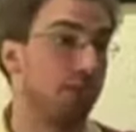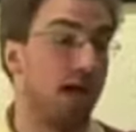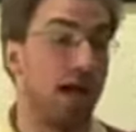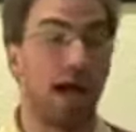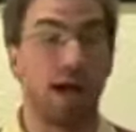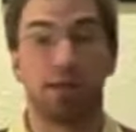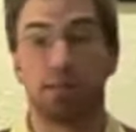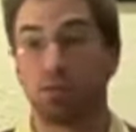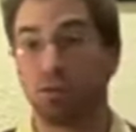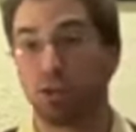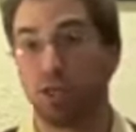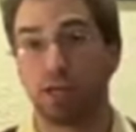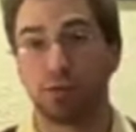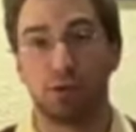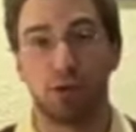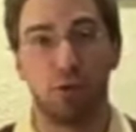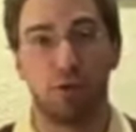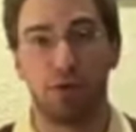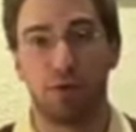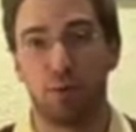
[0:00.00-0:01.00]
I
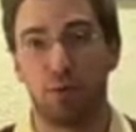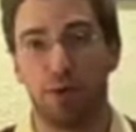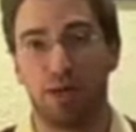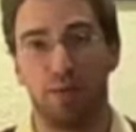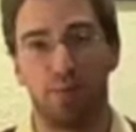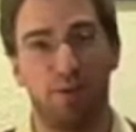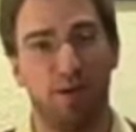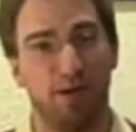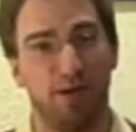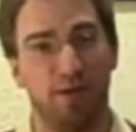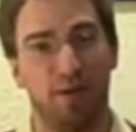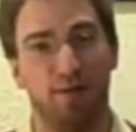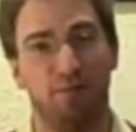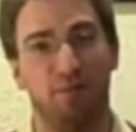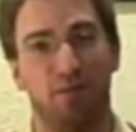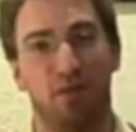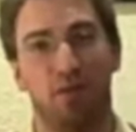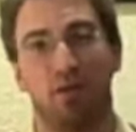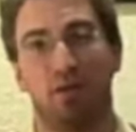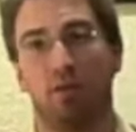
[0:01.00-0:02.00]
suggest going to Wikipedia.
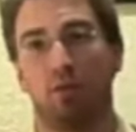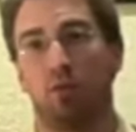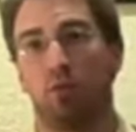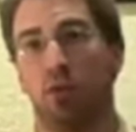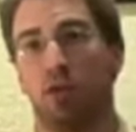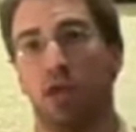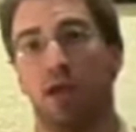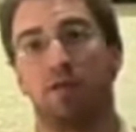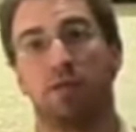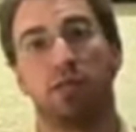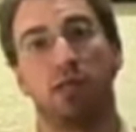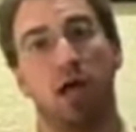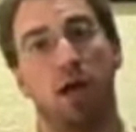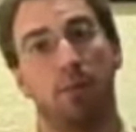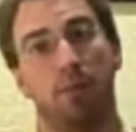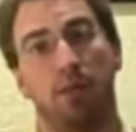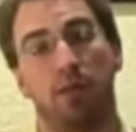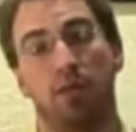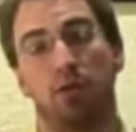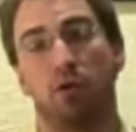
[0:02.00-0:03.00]
When you have a
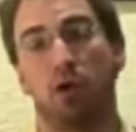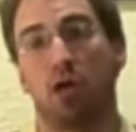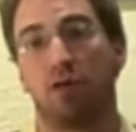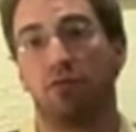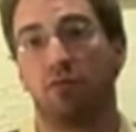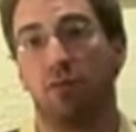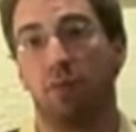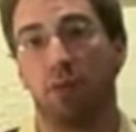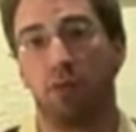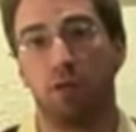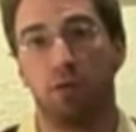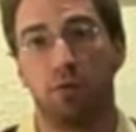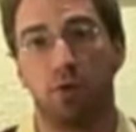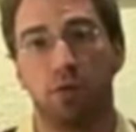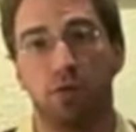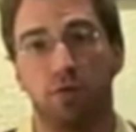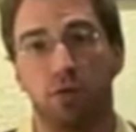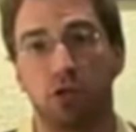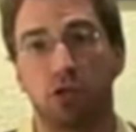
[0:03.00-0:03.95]
topic that you're not familiar with,